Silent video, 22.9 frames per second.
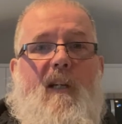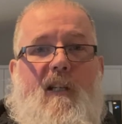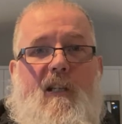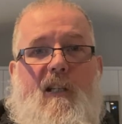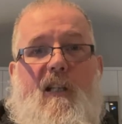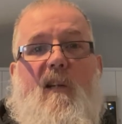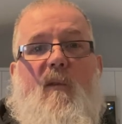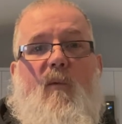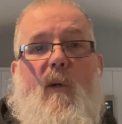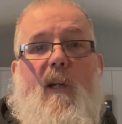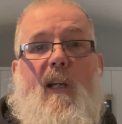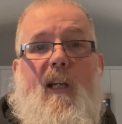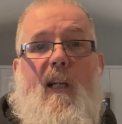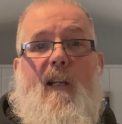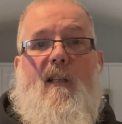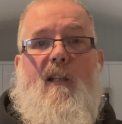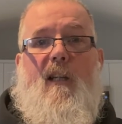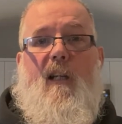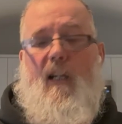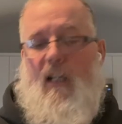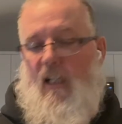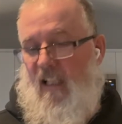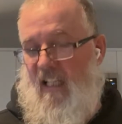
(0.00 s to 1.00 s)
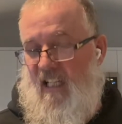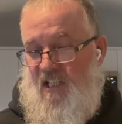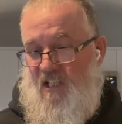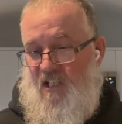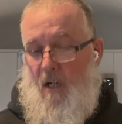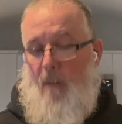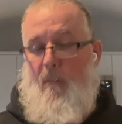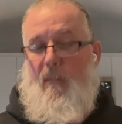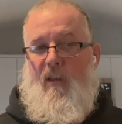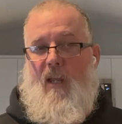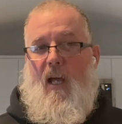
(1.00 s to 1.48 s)
to see if we can get to at least
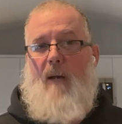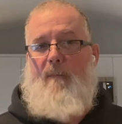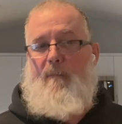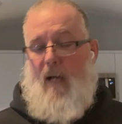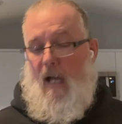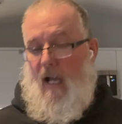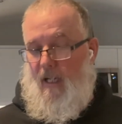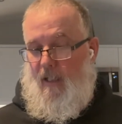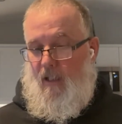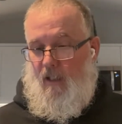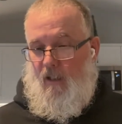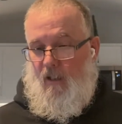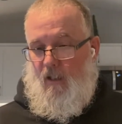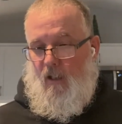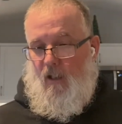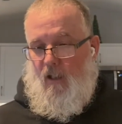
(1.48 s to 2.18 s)
some of that back.